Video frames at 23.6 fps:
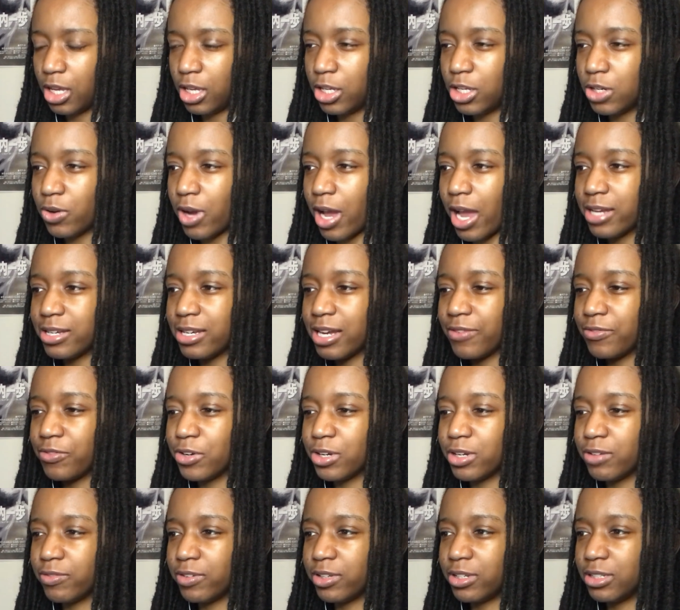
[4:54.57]
You know, I never
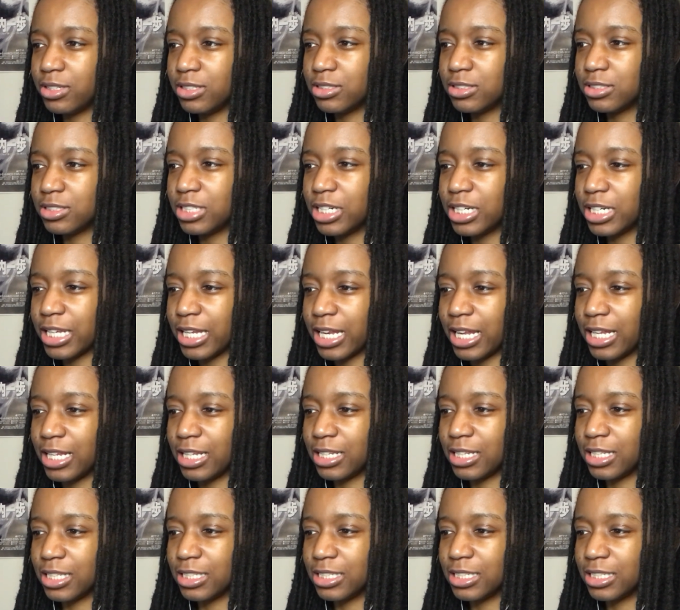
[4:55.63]
even took it in
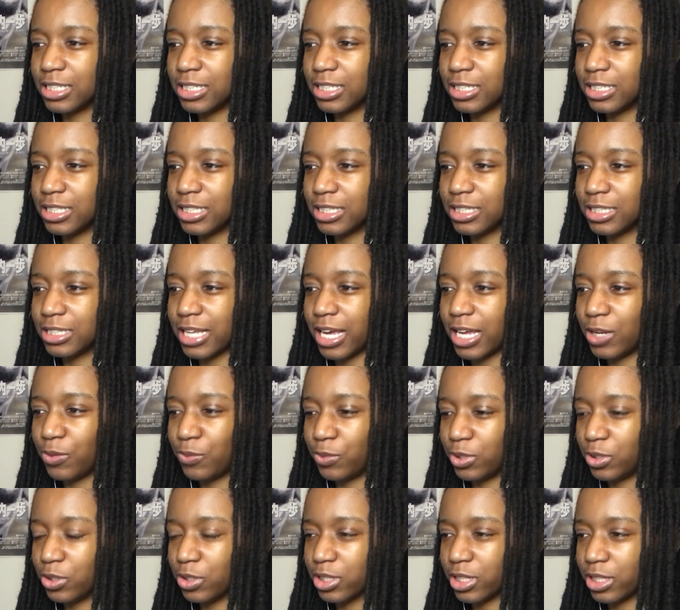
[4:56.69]
that it
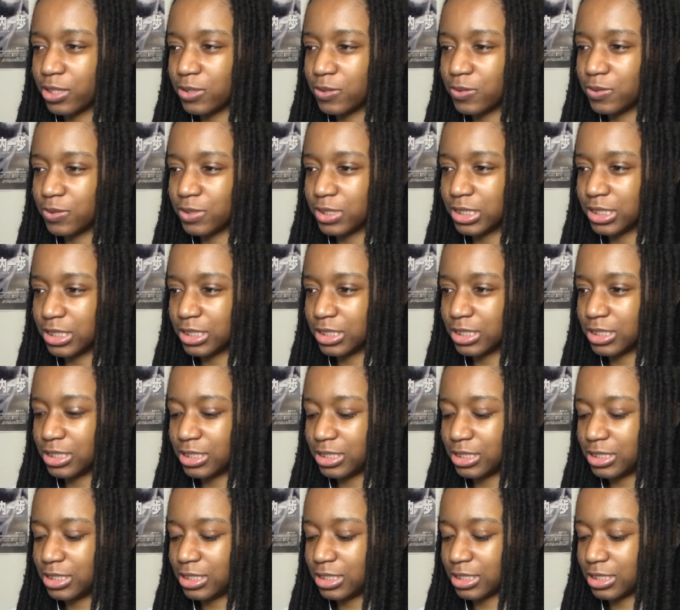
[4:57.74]
would look like three
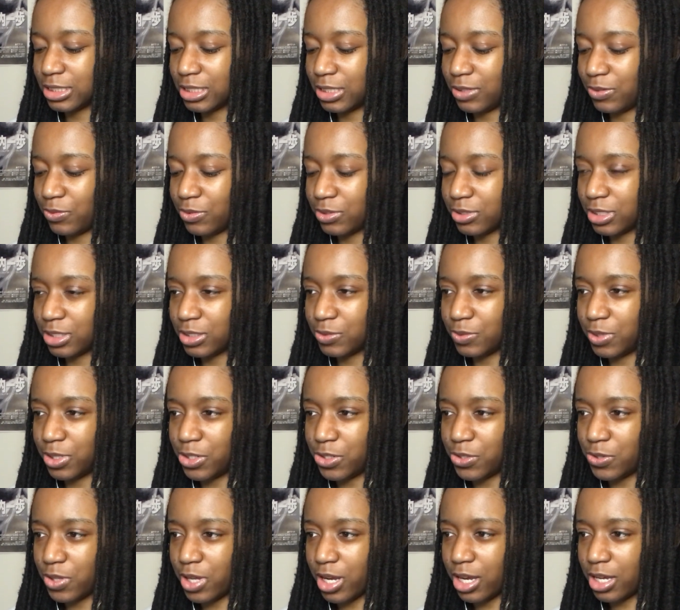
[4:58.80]
sixes when
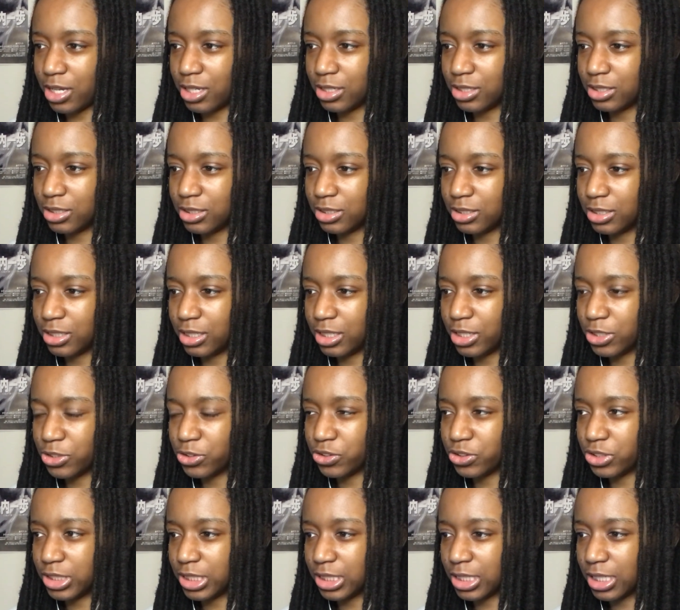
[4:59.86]
you do that.
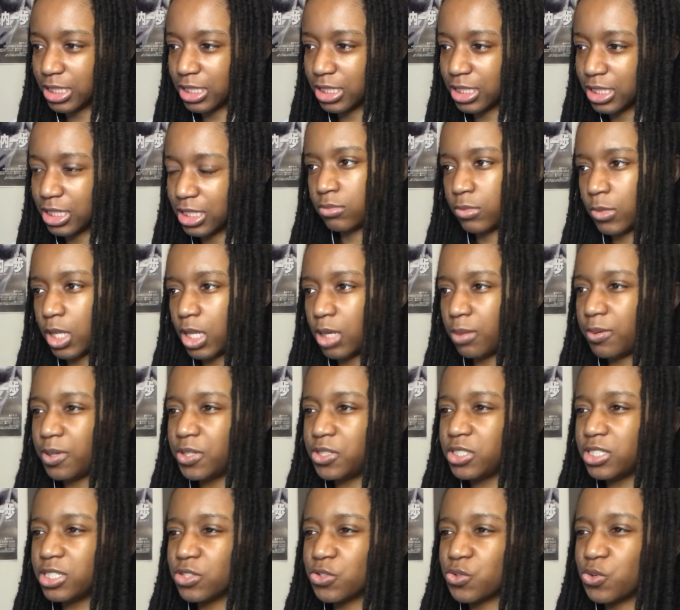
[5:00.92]
Interesting. It'd be
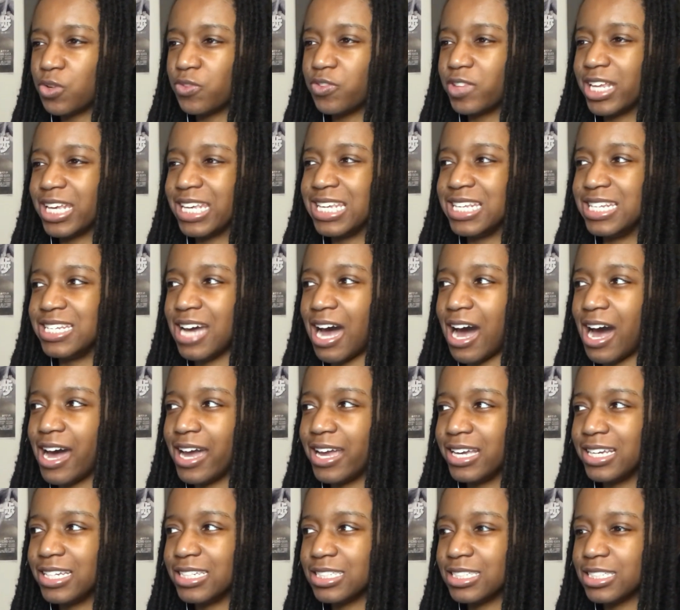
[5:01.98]
interesting too if like he
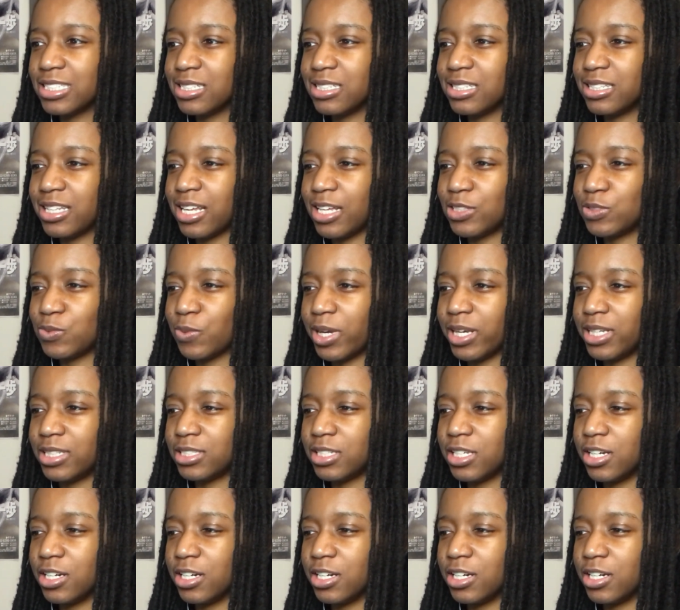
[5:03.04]
died and that's why he's